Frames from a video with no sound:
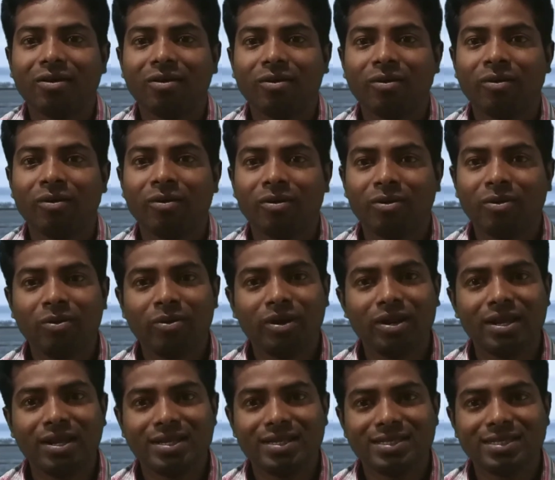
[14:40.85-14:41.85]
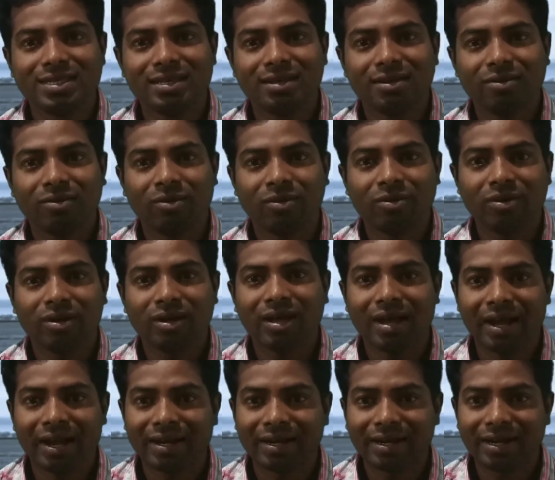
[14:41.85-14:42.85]
or knowledge, okay,
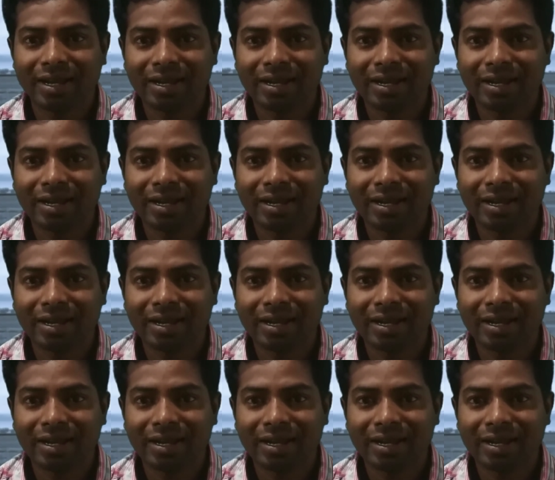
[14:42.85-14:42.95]
and